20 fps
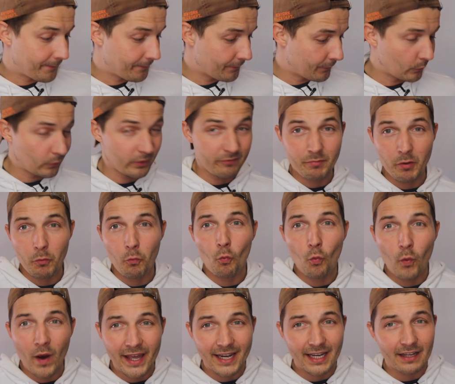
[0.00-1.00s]
We've been
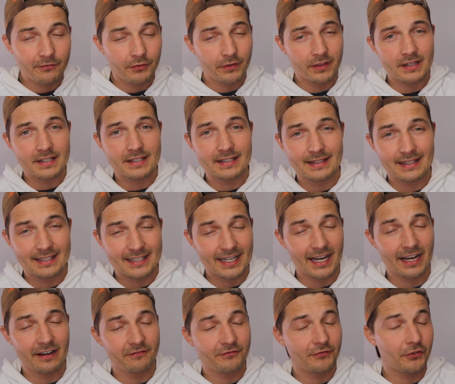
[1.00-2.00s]
waiting for this
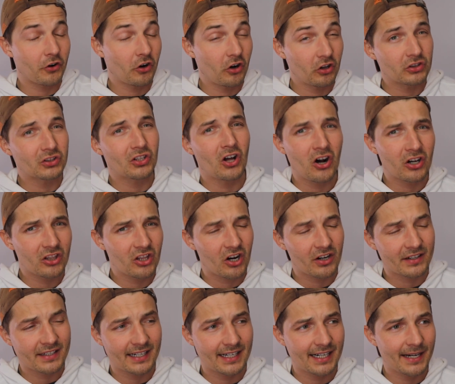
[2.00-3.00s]
design for a
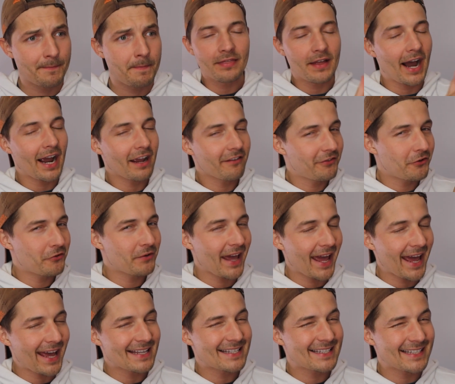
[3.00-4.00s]
long time. The iPhone
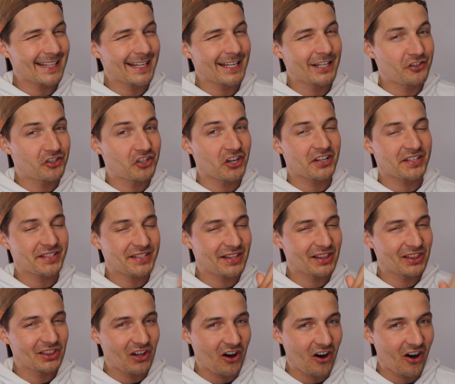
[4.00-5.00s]
SE just
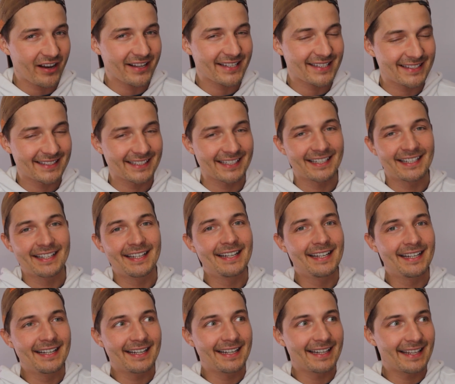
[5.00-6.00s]
lost
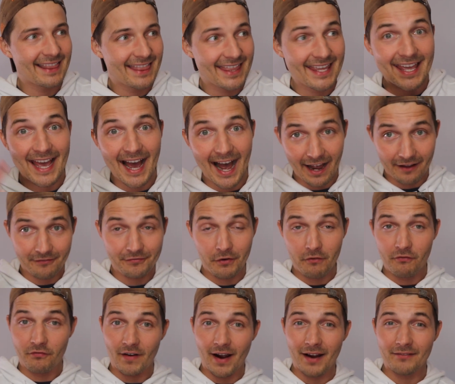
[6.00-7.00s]
the
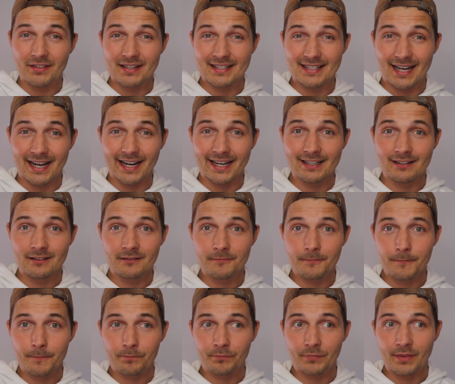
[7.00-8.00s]
iPhone 5 design
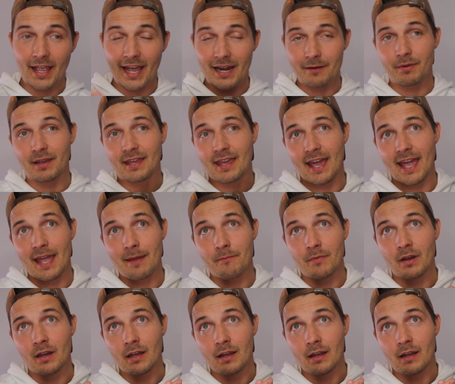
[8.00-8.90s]
and became